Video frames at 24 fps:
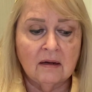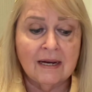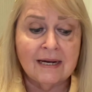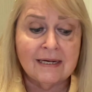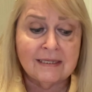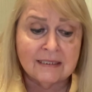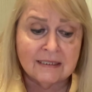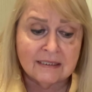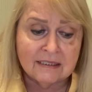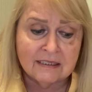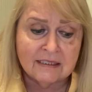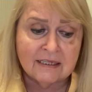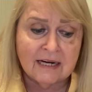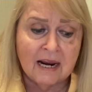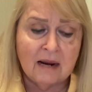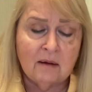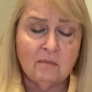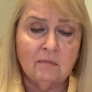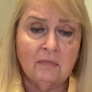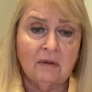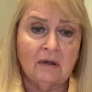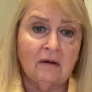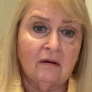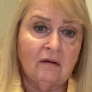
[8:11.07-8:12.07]
It's a
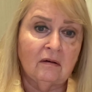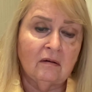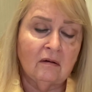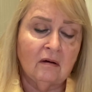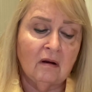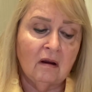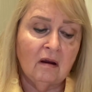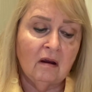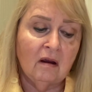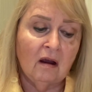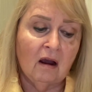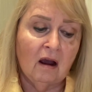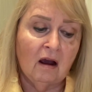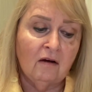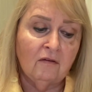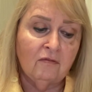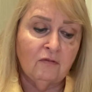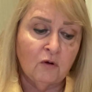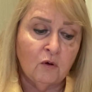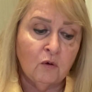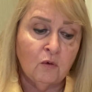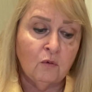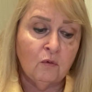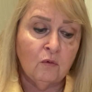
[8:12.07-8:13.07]
statement of
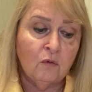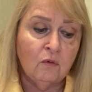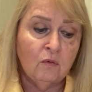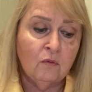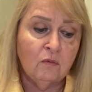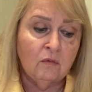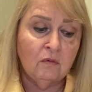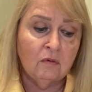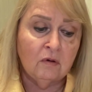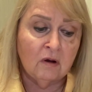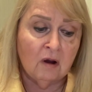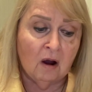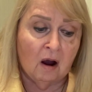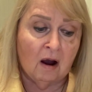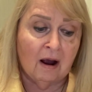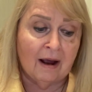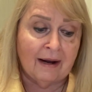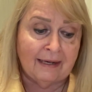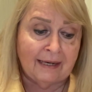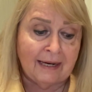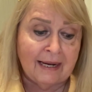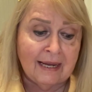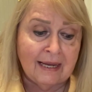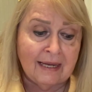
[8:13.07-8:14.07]
who
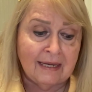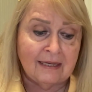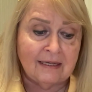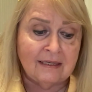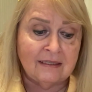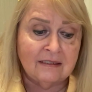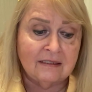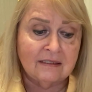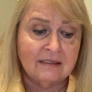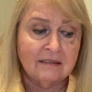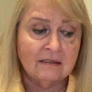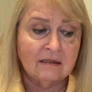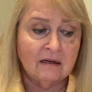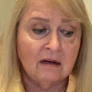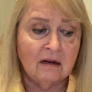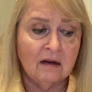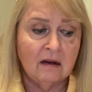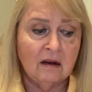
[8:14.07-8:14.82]
God is,